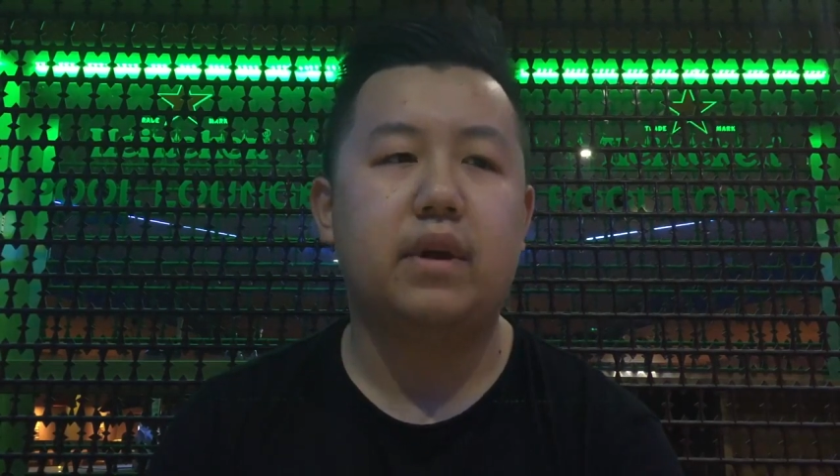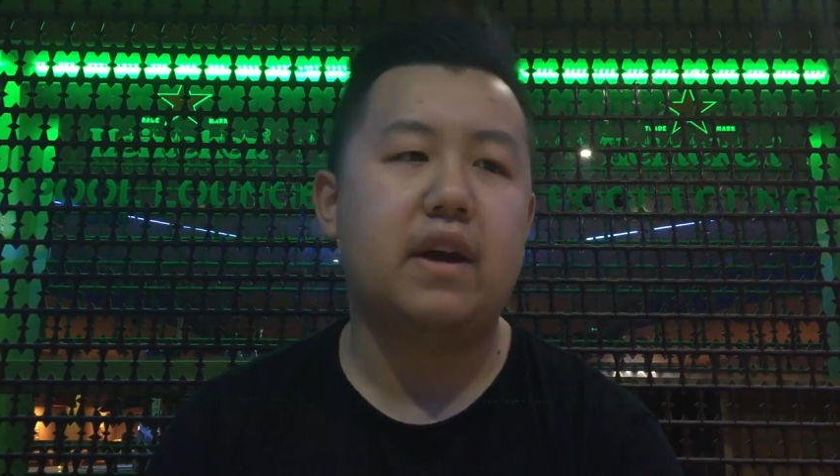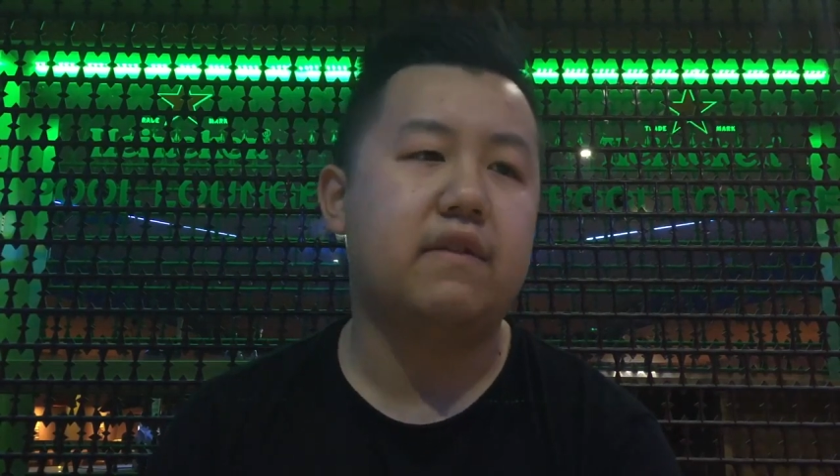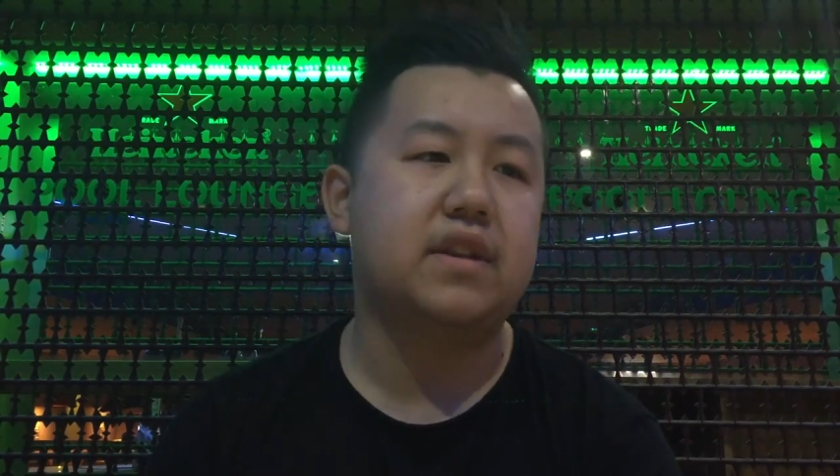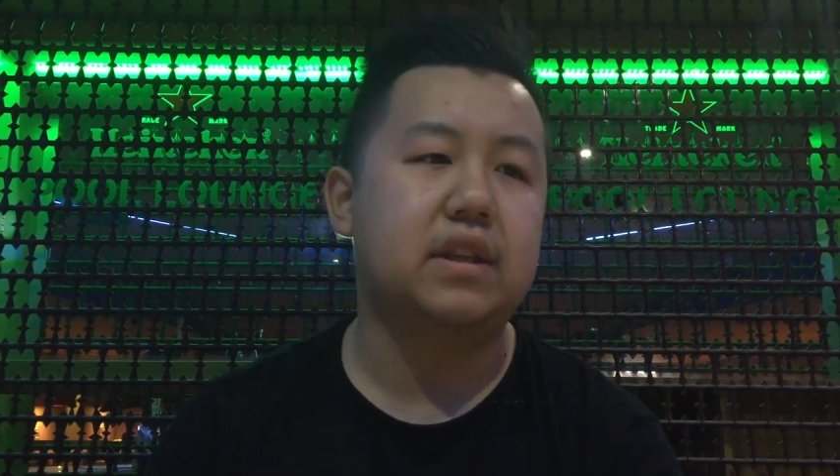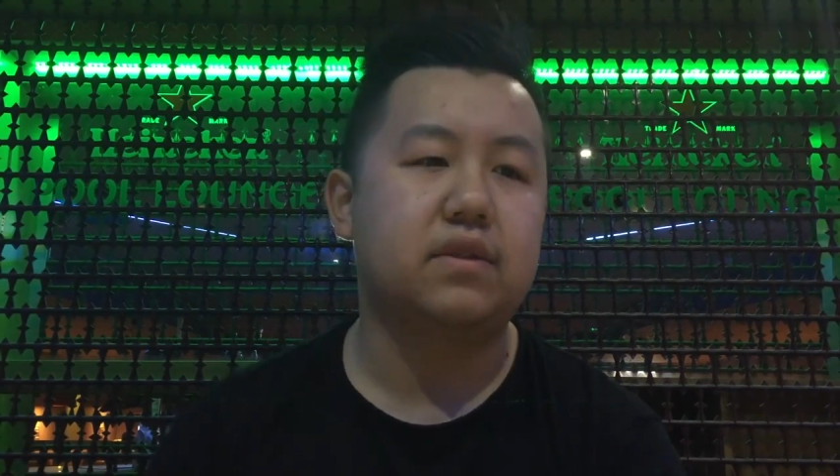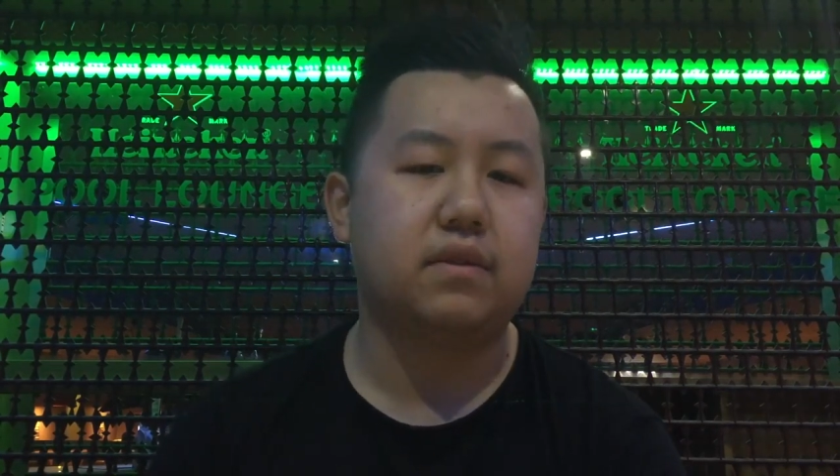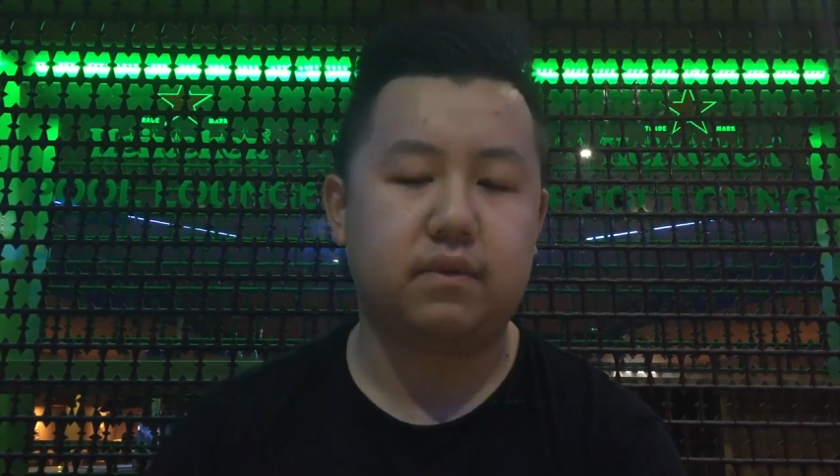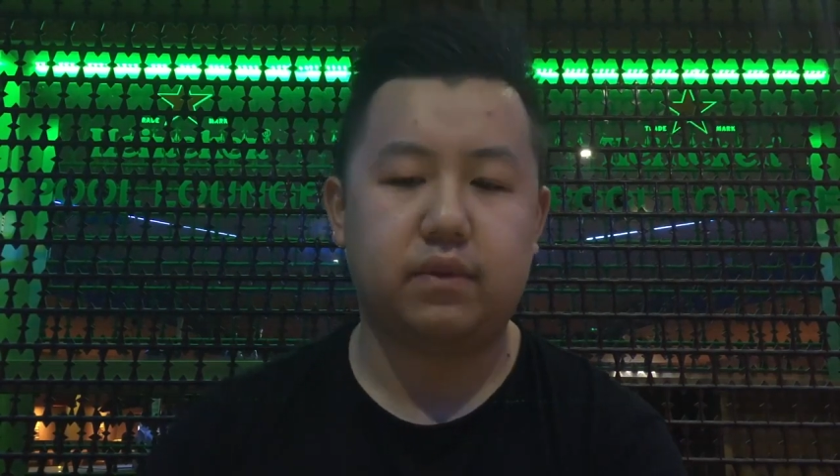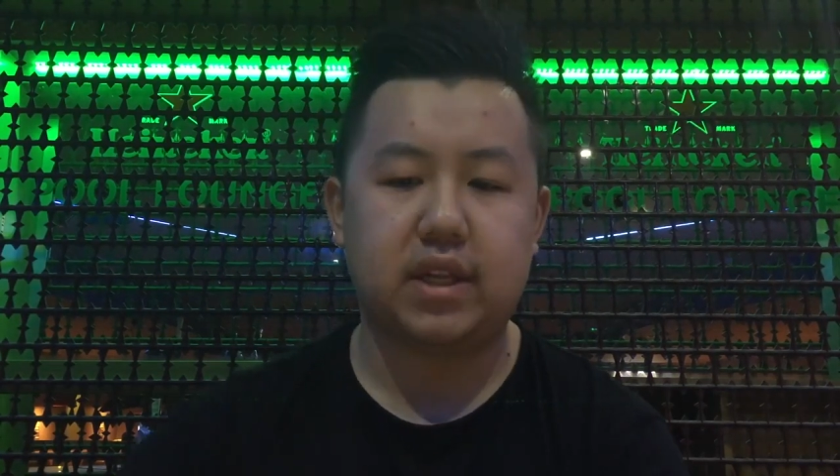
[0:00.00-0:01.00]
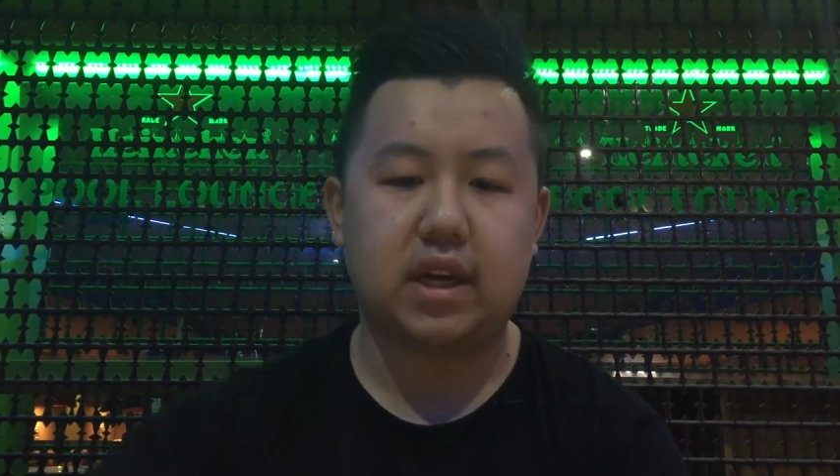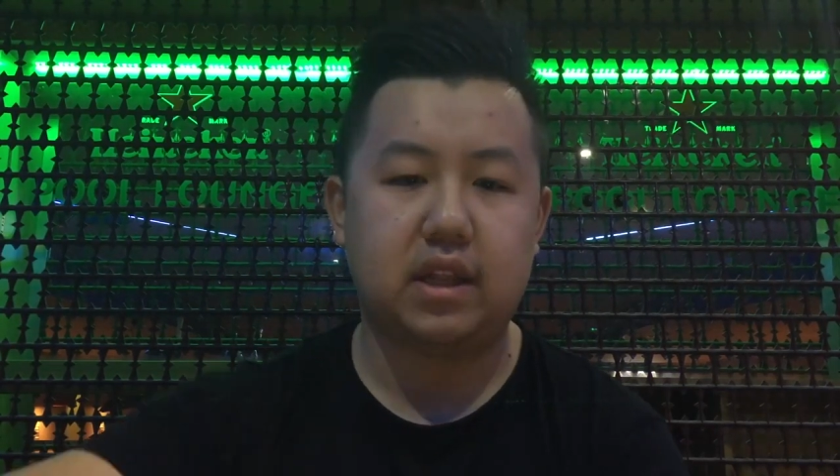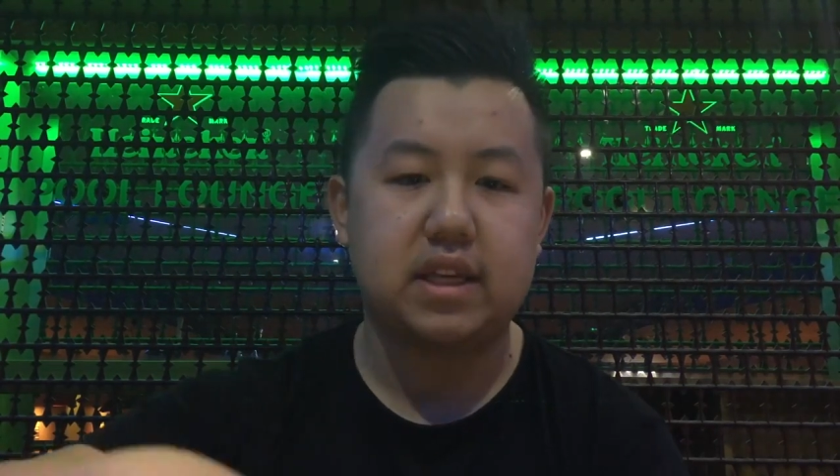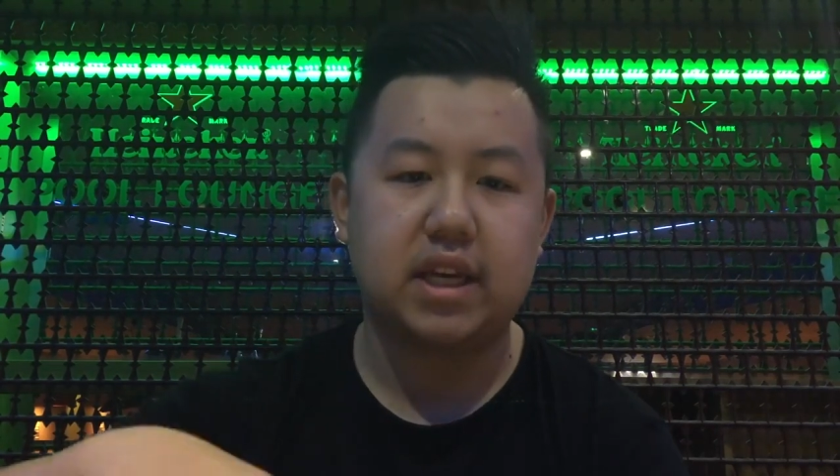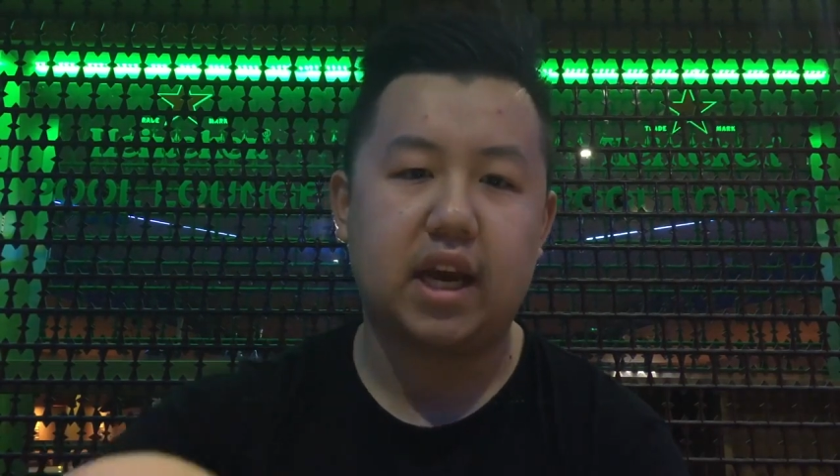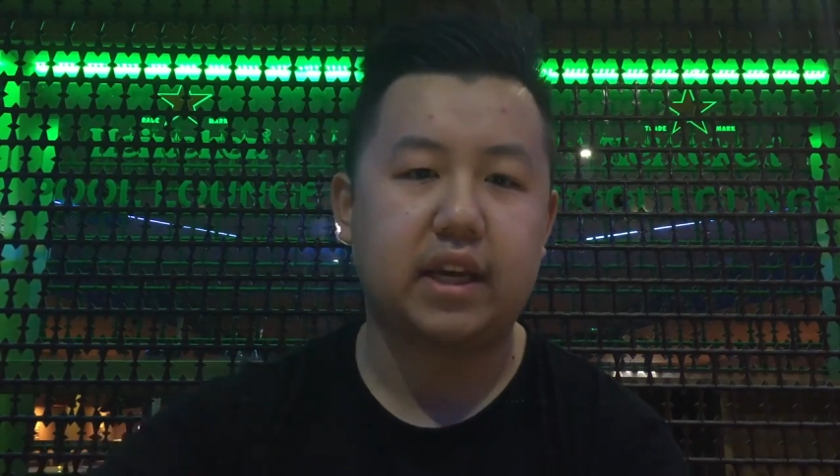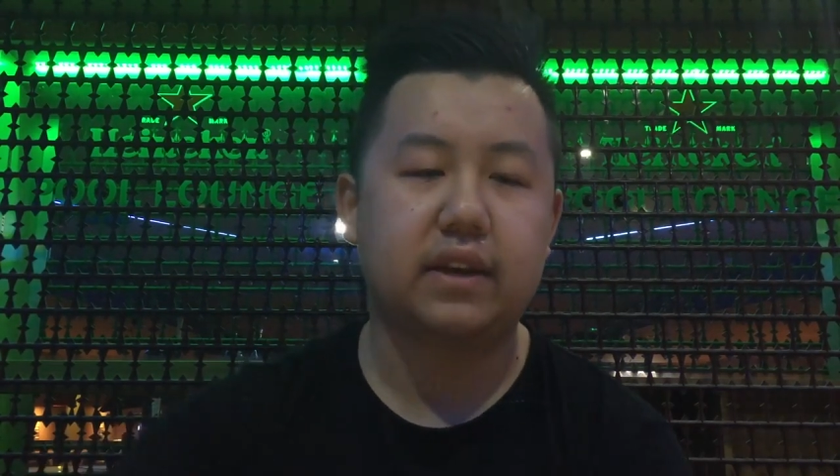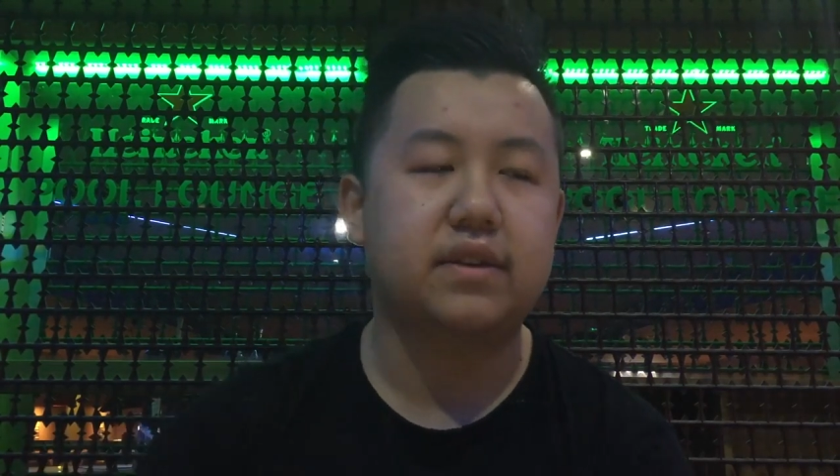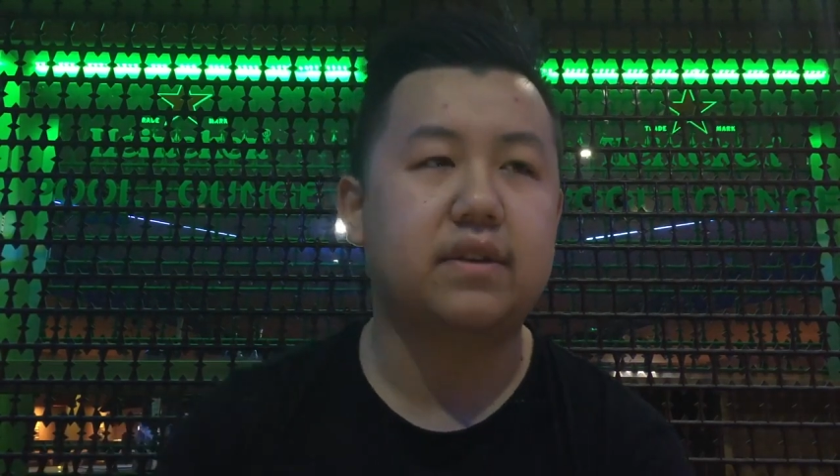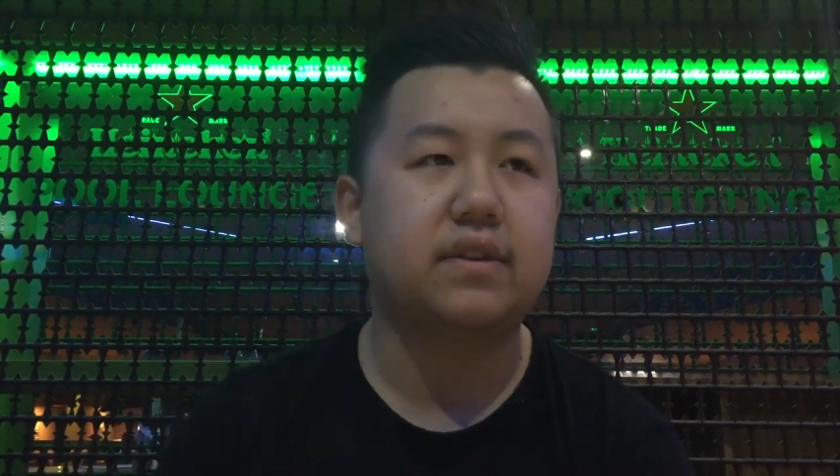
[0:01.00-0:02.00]
Ever since we was like this height,
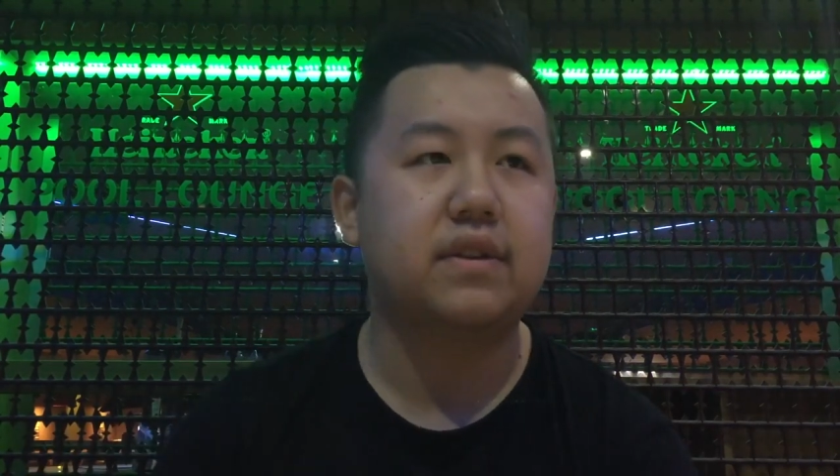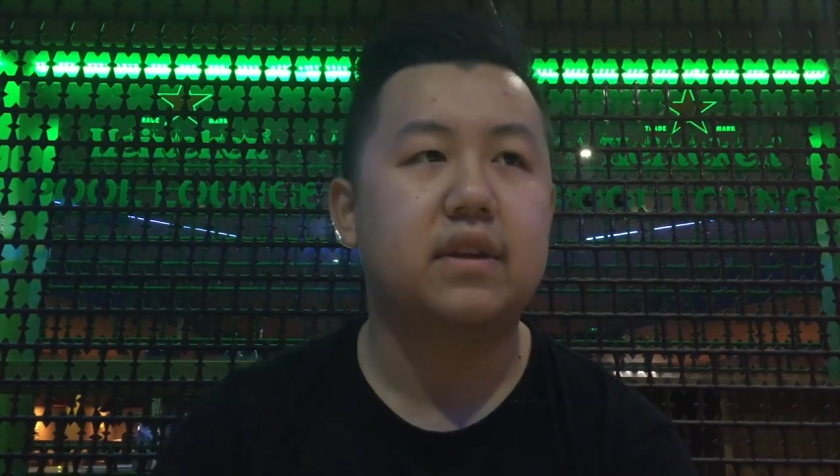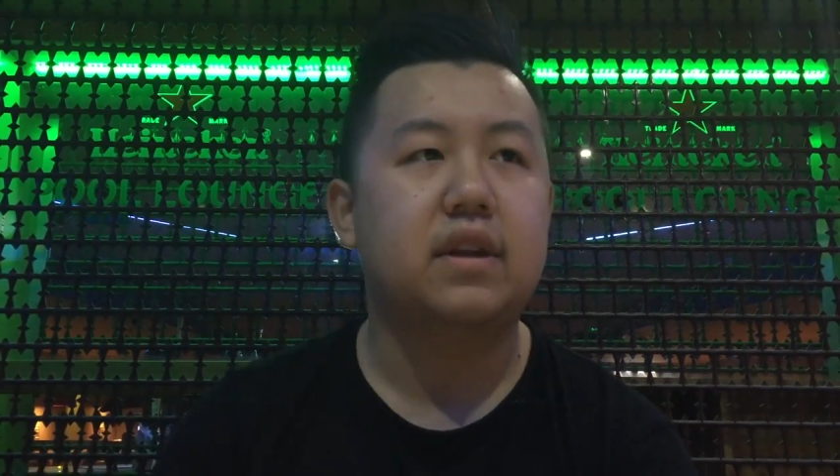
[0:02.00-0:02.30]
it's just...